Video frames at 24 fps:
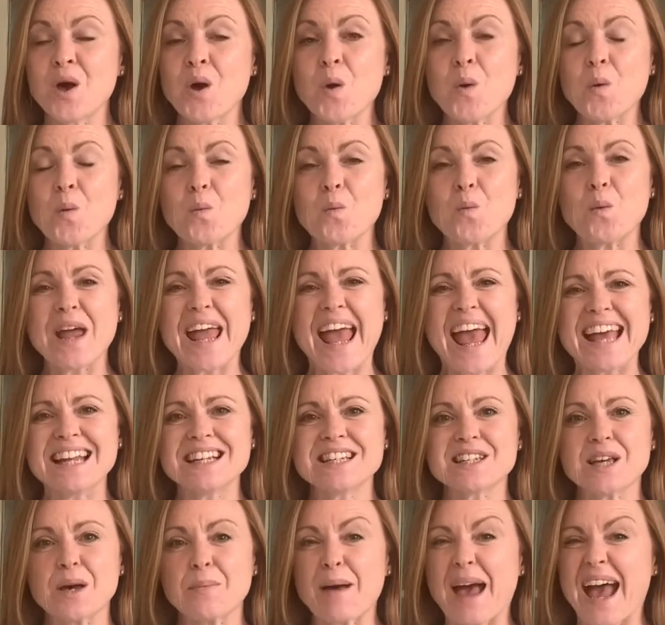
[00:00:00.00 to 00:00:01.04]
we
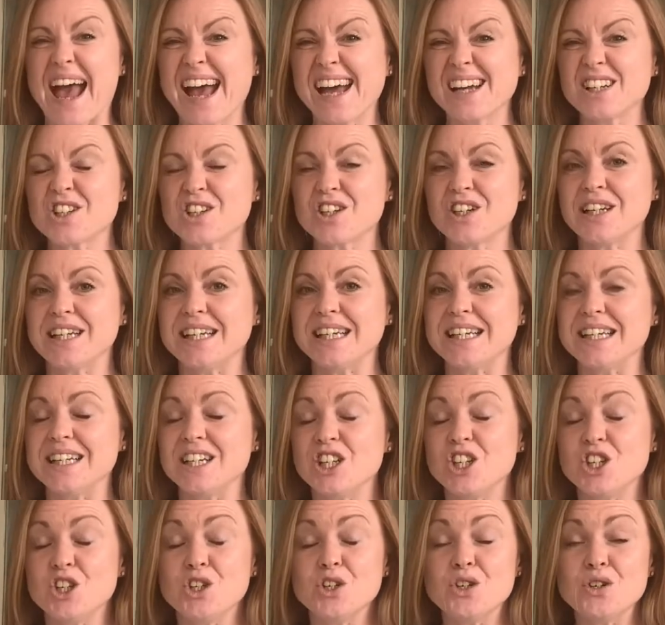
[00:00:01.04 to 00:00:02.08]
end up actually
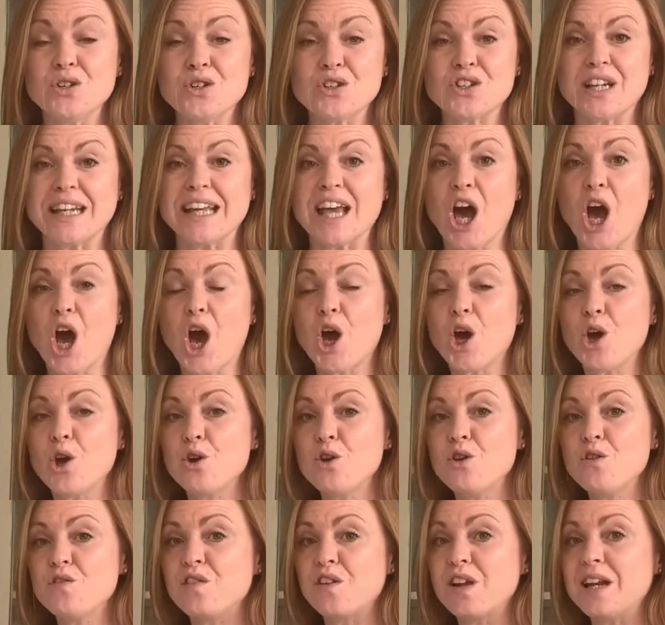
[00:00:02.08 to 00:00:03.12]
usually
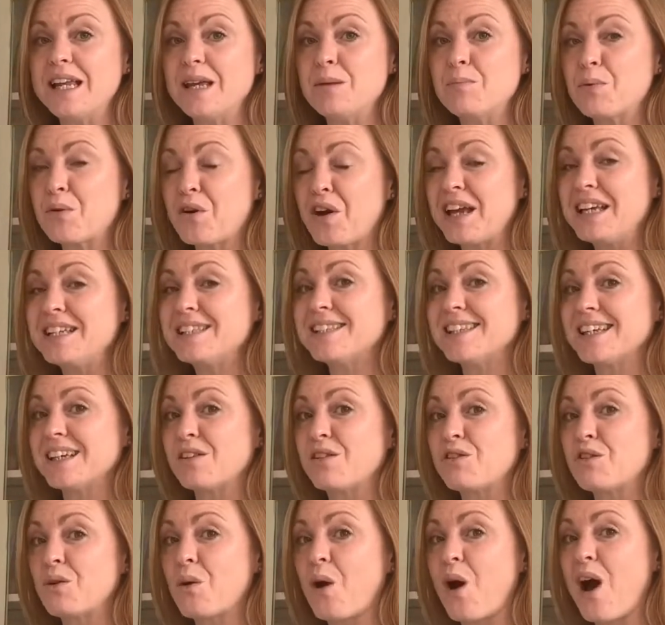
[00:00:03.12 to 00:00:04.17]
overly bracing
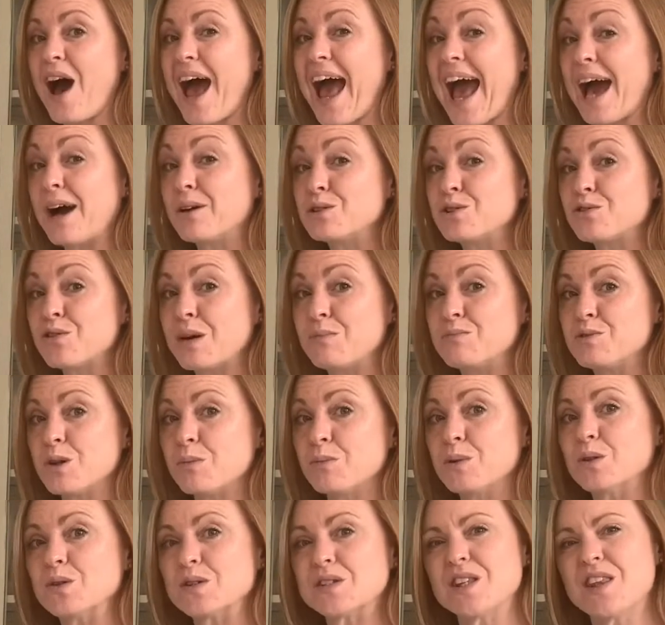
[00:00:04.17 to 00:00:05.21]
through our outer
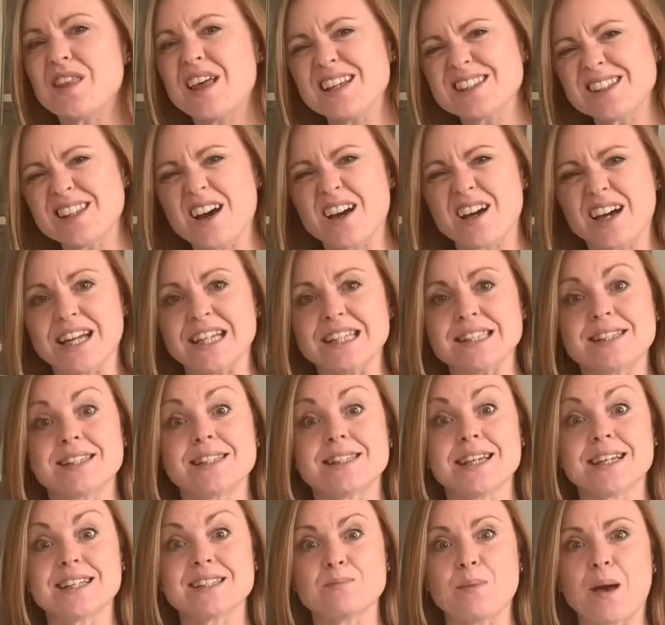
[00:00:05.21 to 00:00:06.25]
abdominals. So that's our kind of
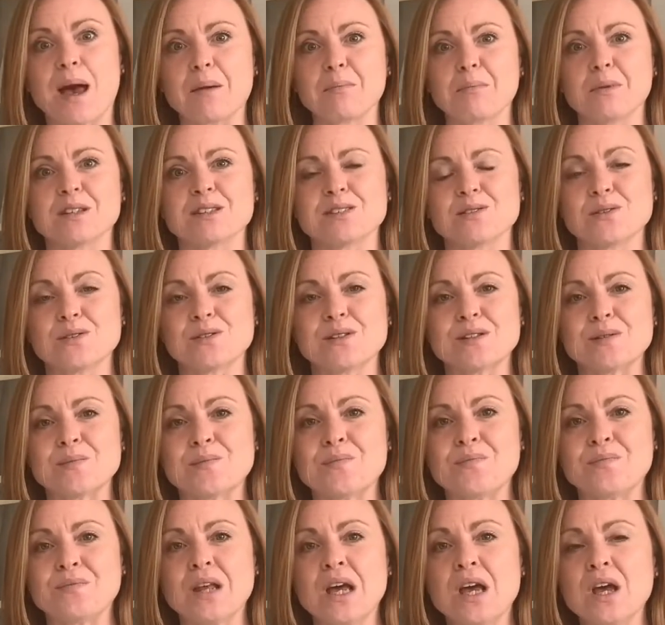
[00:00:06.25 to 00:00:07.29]
six-pack muscles.
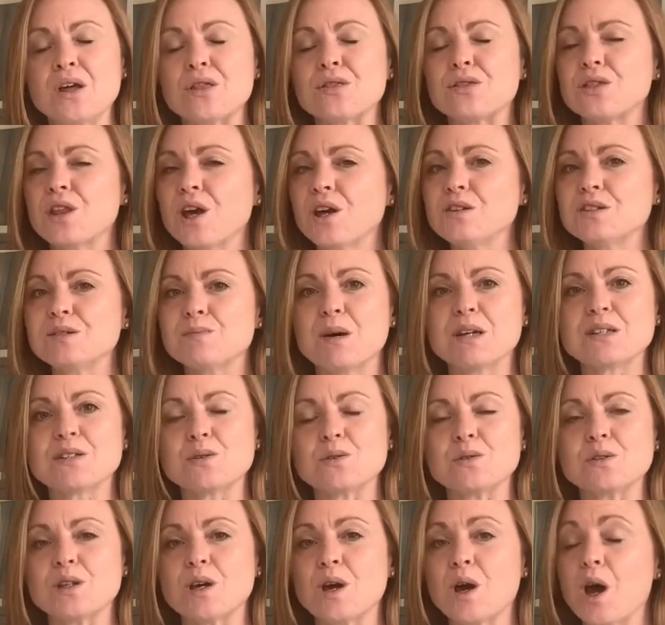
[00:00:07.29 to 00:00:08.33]
Those
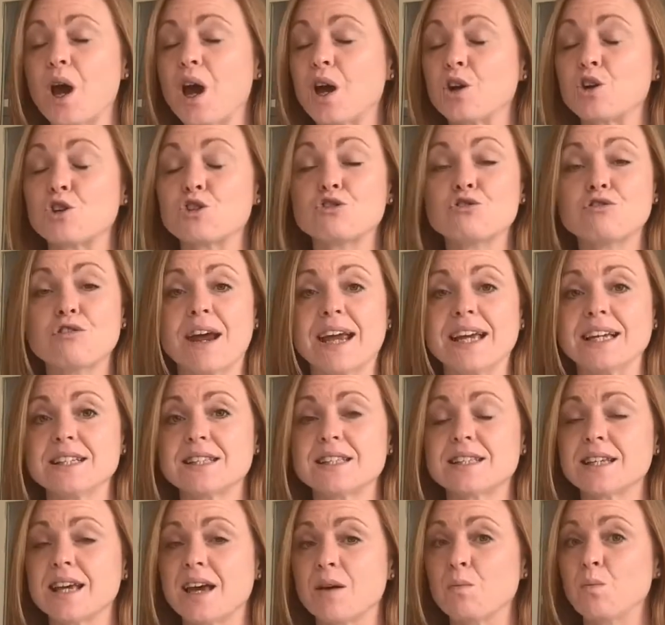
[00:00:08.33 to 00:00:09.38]
muscles are great
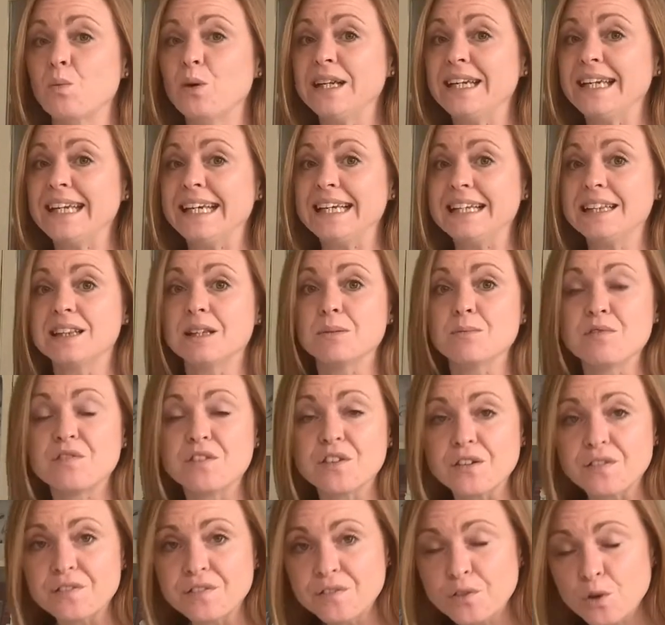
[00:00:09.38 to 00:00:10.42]
and we need them
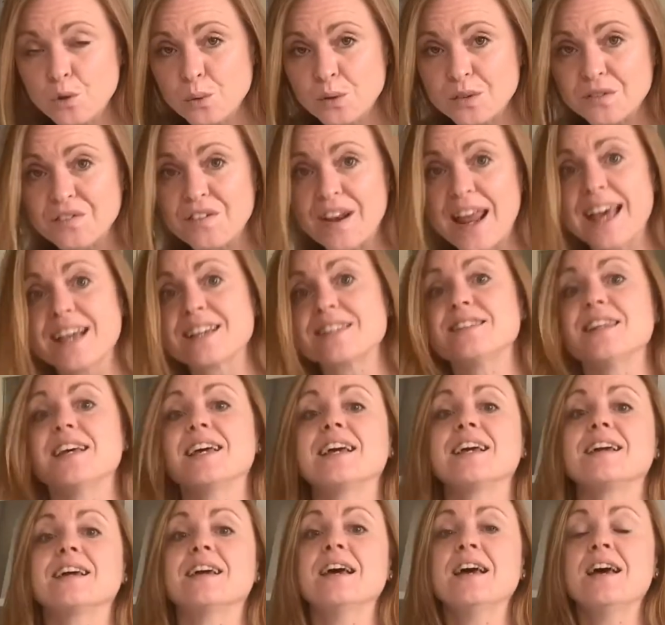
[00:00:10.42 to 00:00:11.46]
for forward
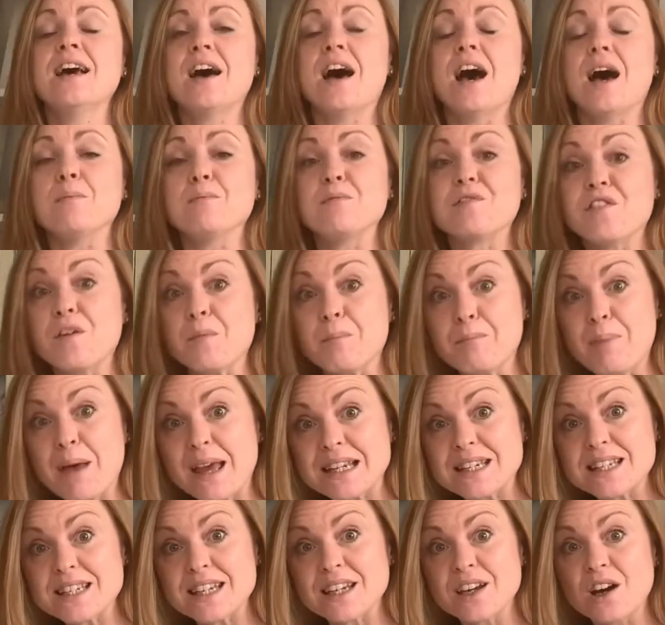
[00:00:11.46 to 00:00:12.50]
flexing, for
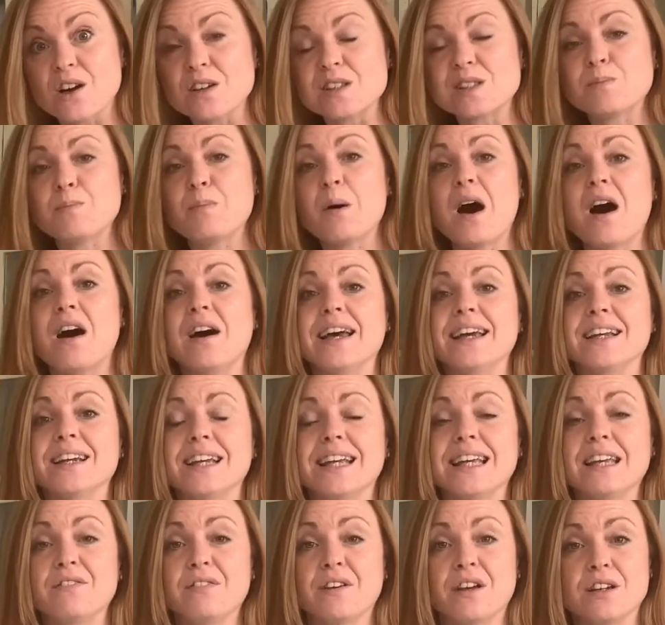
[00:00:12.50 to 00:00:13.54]
bending our spine and
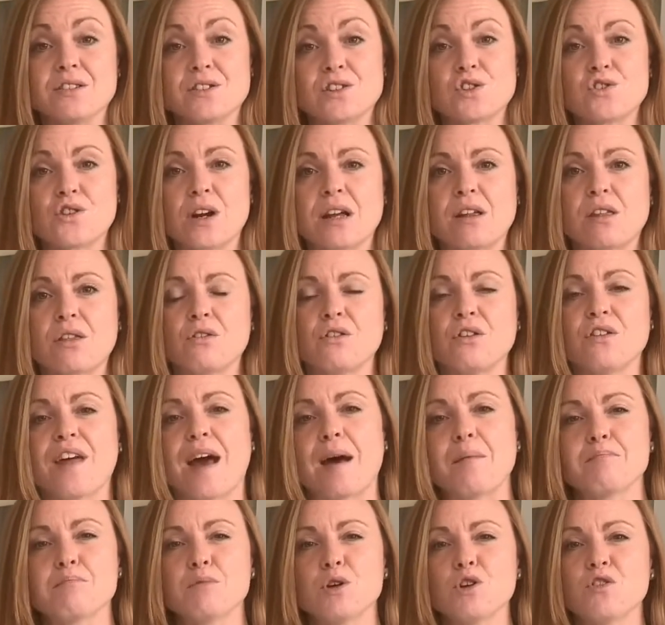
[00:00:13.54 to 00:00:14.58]
giving us strength through
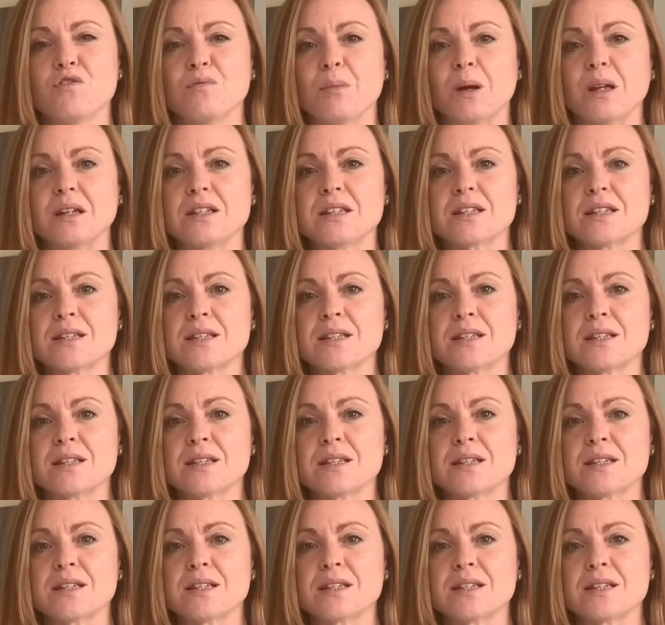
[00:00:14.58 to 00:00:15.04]
that movement.